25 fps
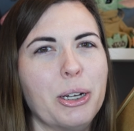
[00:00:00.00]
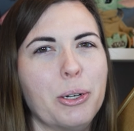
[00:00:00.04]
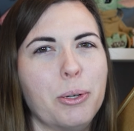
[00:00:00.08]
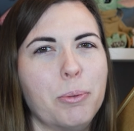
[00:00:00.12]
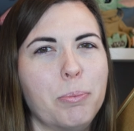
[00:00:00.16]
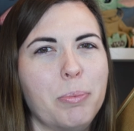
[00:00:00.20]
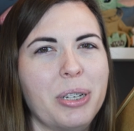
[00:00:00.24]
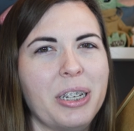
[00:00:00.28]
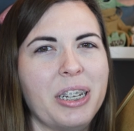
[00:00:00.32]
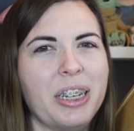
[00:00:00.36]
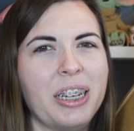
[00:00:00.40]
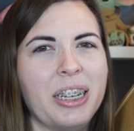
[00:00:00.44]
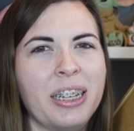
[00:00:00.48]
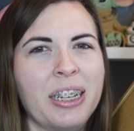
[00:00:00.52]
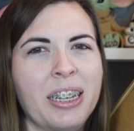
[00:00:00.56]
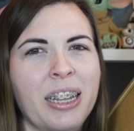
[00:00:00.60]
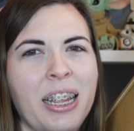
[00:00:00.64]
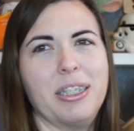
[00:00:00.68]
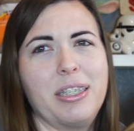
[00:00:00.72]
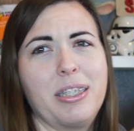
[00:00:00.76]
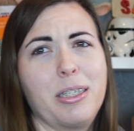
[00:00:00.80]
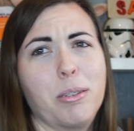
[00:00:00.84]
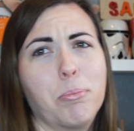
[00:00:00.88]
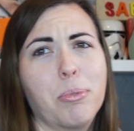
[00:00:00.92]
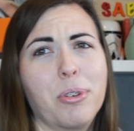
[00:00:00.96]
opening.
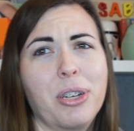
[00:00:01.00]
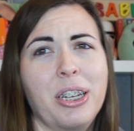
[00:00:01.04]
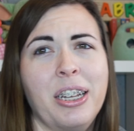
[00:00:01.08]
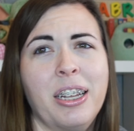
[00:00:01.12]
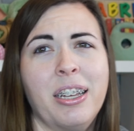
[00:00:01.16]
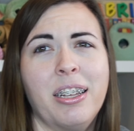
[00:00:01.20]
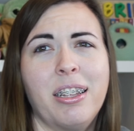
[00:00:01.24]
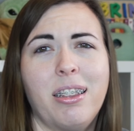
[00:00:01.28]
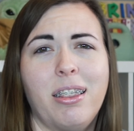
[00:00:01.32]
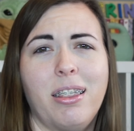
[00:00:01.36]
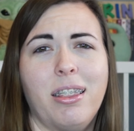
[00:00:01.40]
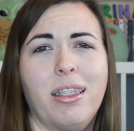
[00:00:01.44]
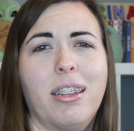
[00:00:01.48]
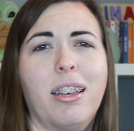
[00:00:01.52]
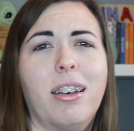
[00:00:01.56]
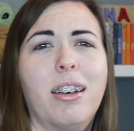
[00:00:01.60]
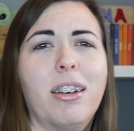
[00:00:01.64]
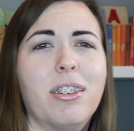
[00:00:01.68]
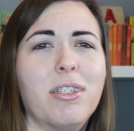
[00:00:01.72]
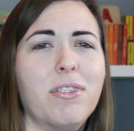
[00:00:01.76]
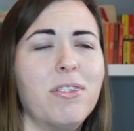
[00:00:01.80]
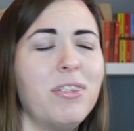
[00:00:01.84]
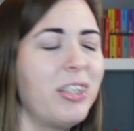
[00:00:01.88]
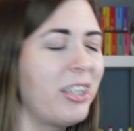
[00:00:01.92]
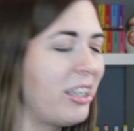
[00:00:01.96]
Sabrina
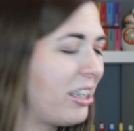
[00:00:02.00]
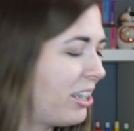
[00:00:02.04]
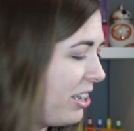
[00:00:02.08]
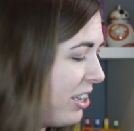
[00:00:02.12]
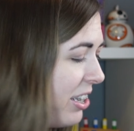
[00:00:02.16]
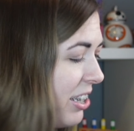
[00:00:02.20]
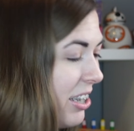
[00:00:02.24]
loves